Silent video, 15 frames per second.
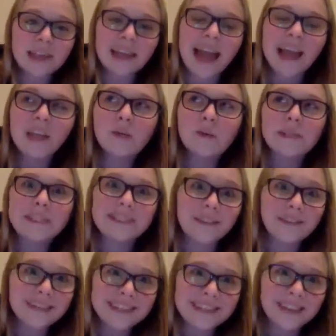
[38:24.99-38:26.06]
Like I used
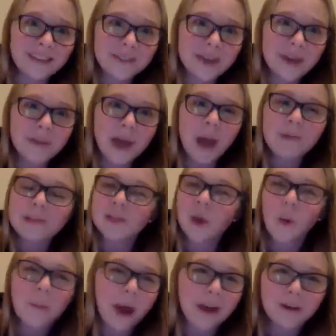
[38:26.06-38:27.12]
17 of them. I was
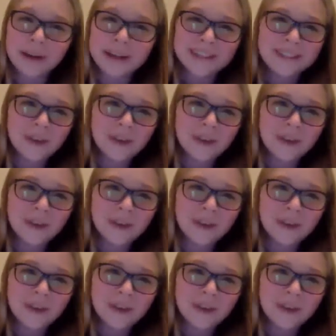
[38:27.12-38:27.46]
so proud of myself.